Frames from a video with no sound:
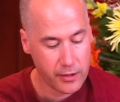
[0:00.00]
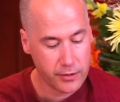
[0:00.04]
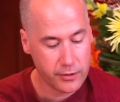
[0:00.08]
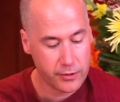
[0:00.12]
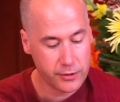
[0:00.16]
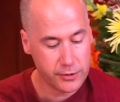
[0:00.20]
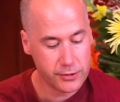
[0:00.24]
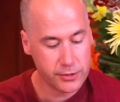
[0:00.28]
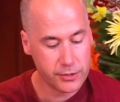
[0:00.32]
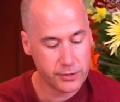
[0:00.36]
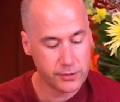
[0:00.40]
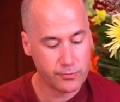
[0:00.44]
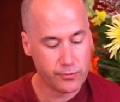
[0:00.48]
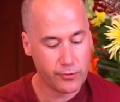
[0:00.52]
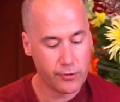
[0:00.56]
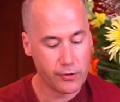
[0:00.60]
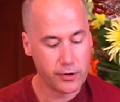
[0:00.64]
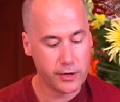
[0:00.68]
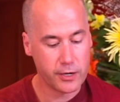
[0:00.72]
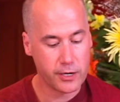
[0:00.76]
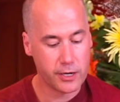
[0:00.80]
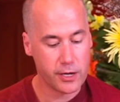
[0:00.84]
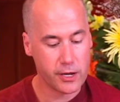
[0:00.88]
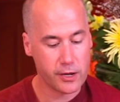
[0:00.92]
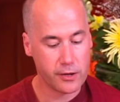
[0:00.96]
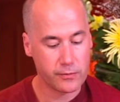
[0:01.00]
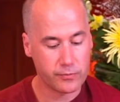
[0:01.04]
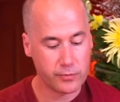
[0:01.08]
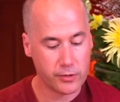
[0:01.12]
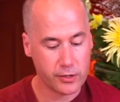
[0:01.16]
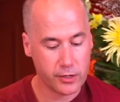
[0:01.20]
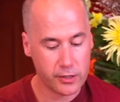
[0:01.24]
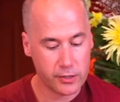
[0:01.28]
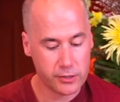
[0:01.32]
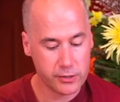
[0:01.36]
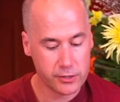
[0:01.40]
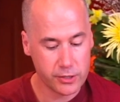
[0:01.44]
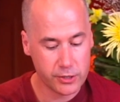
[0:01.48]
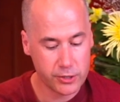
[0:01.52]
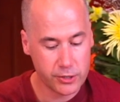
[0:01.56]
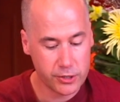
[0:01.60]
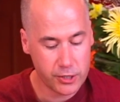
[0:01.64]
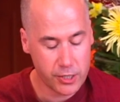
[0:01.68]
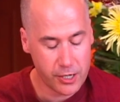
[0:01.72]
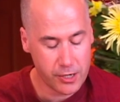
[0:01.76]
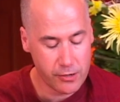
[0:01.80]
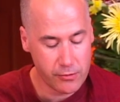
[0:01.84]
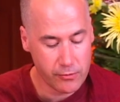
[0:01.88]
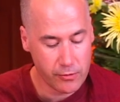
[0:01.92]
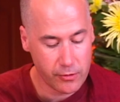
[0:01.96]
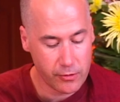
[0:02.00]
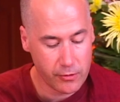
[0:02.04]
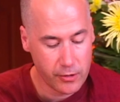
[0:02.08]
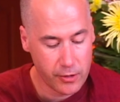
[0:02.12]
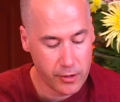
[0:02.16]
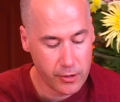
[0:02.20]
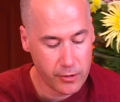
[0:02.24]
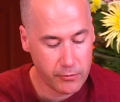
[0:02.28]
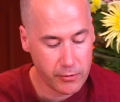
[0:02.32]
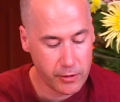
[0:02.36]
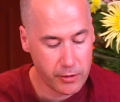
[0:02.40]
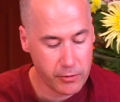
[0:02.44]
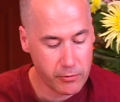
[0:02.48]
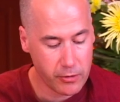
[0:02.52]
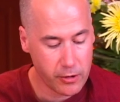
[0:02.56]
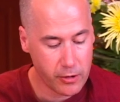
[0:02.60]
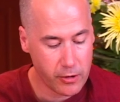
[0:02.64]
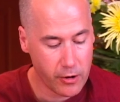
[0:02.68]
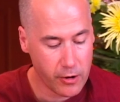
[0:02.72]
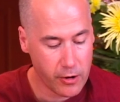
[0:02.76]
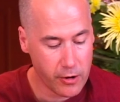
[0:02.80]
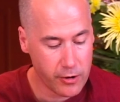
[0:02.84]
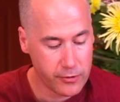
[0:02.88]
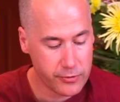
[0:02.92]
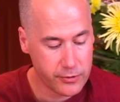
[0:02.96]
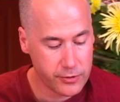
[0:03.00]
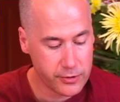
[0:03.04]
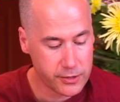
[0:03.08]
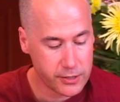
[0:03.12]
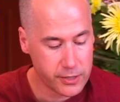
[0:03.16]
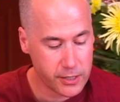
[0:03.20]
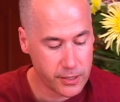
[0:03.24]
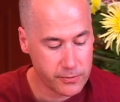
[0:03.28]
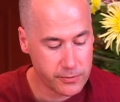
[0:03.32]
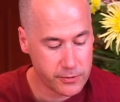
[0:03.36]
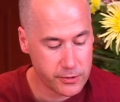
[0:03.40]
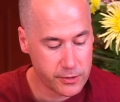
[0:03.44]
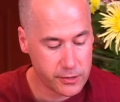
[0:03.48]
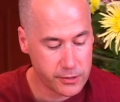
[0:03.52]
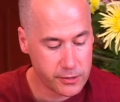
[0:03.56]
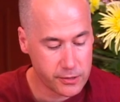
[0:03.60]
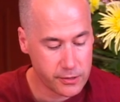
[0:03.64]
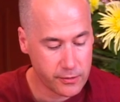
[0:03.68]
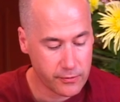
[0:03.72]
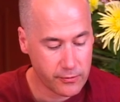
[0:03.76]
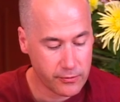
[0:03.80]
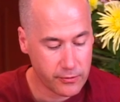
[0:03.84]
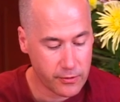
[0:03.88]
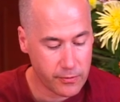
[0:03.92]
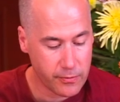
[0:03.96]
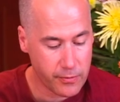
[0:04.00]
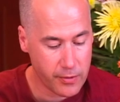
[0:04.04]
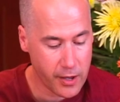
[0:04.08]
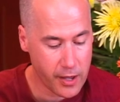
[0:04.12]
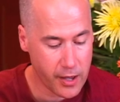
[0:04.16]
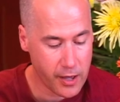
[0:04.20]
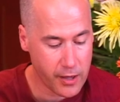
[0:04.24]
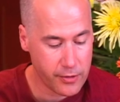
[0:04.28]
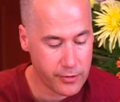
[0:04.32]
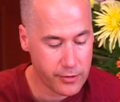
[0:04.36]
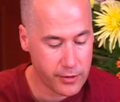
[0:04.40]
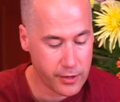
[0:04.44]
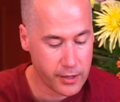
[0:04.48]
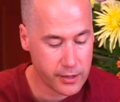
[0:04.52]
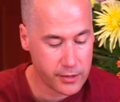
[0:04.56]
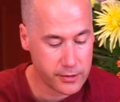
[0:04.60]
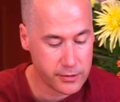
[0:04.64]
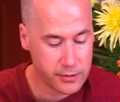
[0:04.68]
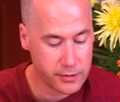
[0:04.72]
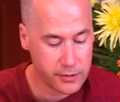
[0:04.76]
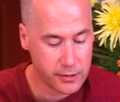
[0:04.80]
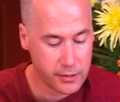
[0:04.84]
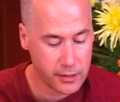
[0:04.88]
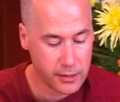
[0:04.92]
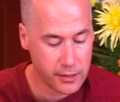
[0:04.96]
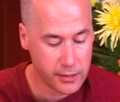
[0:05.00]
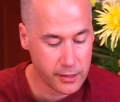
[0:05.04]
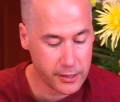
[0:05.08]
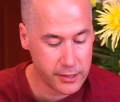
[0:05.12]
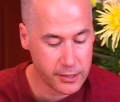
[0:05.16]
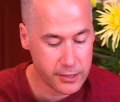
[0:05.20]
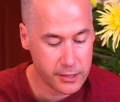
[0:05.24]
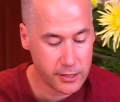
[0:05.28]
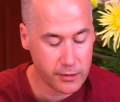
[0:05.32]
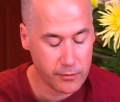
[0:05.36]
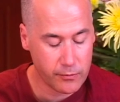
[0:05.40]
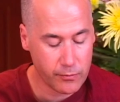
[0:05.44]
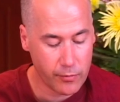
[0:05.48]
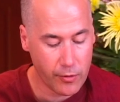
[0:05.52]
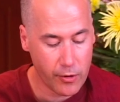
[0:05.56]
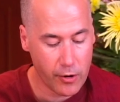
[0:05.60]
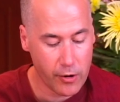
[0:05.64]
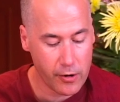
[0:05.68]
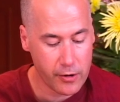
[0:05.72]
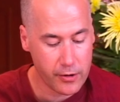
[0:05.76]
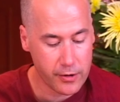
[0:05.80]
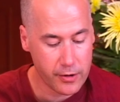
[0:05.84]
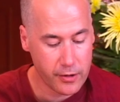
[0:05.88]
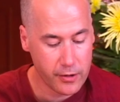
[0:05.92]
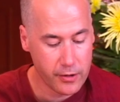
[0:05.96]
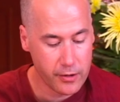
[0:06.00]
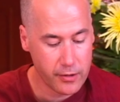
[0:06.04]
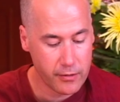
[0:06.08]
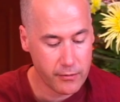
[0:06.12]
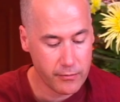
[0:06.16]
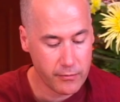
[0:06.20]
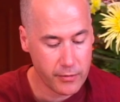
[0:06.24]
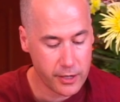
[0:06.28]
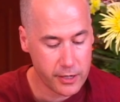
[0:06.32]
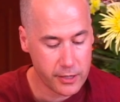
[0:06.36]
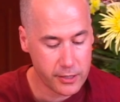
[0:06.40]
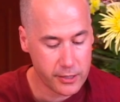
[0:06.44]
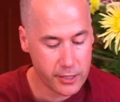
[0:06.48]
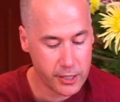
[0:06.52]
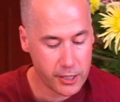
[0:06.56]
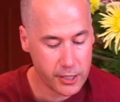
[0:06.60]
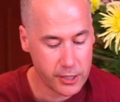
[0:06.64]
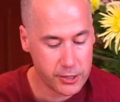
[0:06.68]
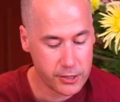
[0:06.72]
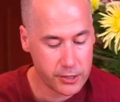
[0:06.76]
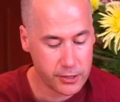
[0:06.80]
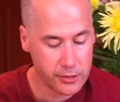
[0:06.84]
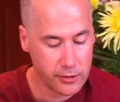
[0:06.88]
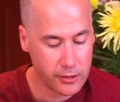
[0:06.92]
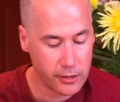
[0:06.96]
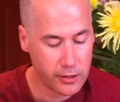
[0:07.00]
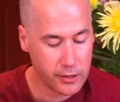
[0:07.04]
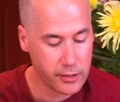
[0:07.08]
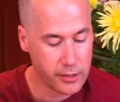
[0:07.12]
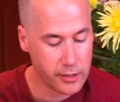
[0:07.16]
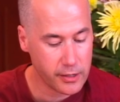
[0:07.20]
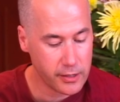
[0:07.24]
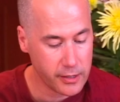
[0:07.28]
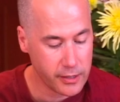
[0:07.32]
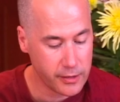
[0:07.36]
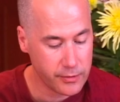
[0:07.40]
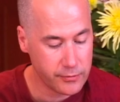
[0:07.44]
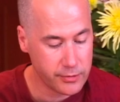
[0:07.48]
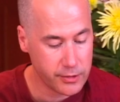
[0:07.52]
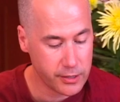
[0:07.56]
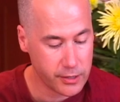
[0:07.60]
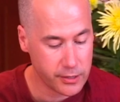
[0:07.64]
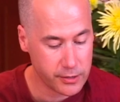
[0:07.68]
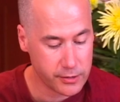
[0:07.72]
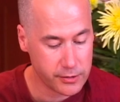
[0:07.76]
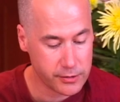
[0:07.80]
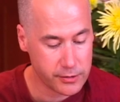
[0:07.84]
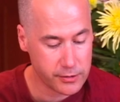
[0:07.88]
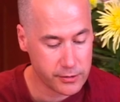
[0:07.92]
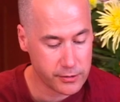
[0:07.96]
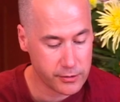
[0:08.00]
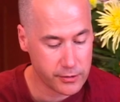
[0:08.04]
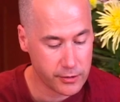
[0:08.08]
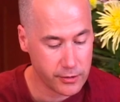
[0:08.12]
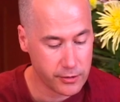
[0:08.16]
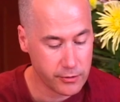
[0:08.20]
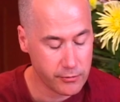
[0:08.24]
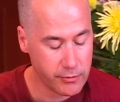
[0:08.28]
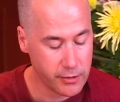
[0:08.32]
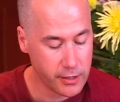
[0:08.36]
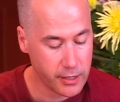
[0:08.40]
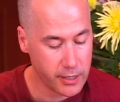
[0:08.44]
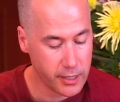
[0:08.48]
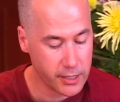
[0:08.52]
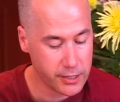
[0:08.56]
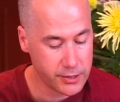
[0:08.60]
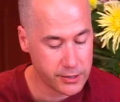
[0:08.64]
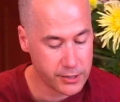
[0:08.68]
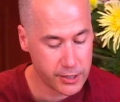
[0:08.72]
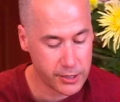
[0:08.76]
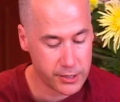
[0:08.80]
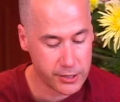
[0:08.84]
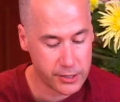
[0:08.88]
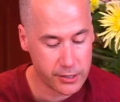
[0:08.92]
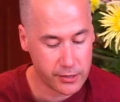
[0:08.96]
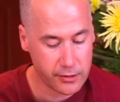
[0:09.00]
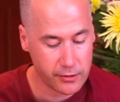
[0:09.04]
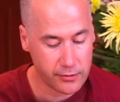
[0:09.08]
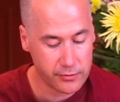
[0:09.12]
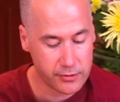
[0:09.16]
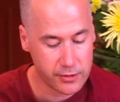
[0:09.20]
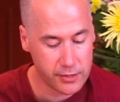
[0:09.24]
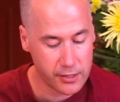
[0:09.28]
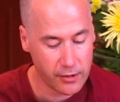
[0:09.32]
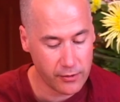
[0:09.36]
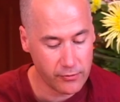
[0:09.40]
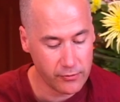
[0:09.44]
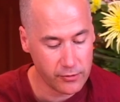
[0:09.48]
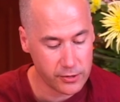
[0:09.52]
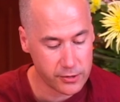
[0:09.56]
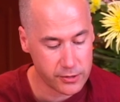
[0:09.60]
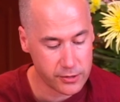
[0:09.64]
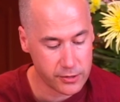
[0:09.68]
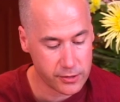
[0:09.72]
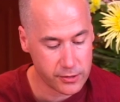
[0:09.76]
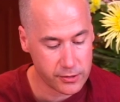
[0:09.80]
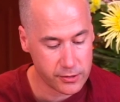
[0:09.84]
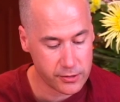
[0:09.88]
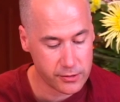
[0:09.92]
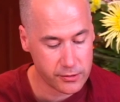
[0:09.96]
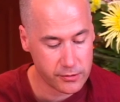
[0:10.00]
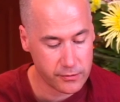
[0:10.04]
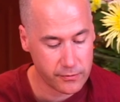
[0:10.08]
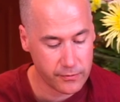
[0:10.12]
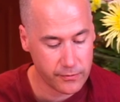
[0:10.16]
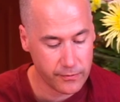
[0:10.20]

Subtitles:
This is pointed out because in general we regard the substance of the path as, at least in part, meditation on emptiness and the realization of selflessness.